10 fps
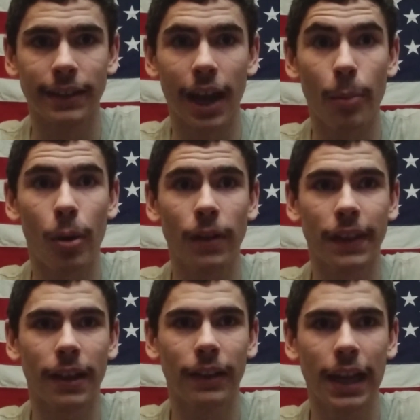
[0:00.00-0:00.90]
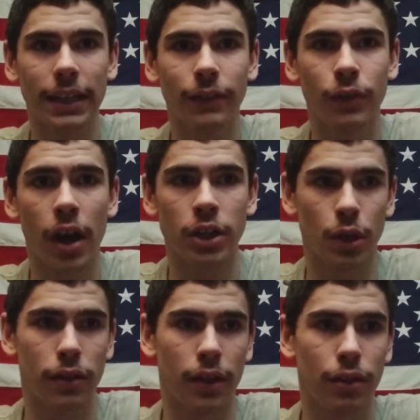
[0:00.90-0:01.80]
upon the collective
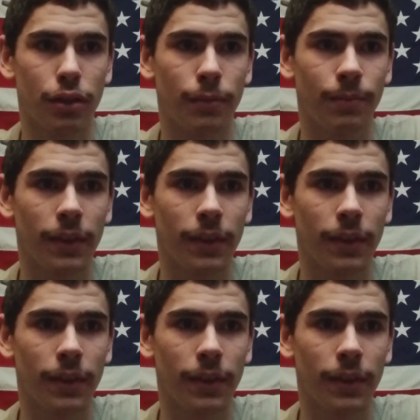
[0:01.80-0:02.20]
consciousness.